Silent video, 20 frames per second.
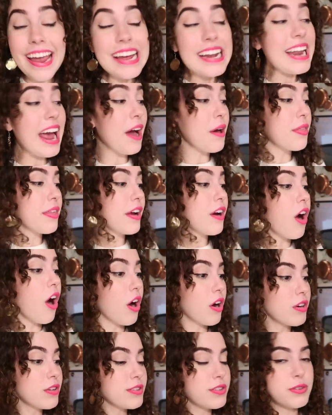and how there
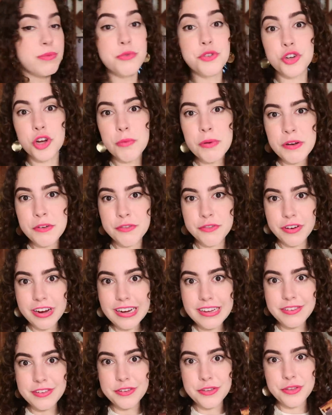are some German
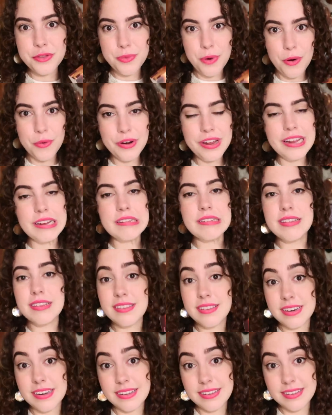phrases thrown in
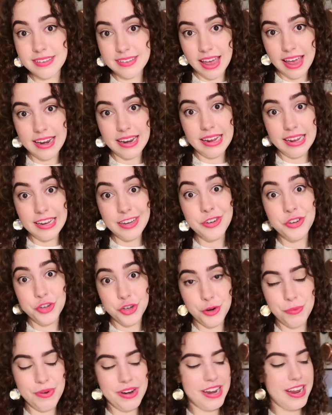since it is set in
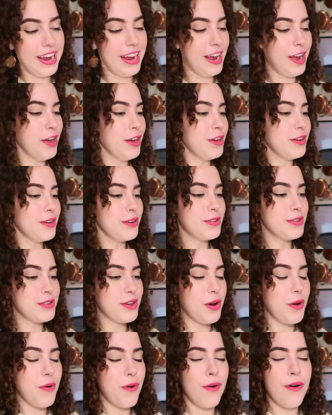Germany.
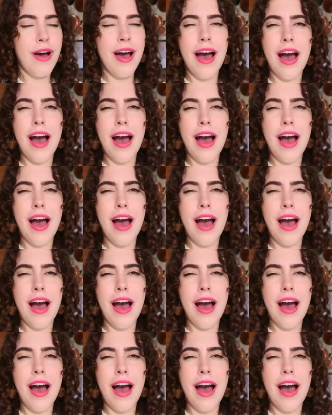So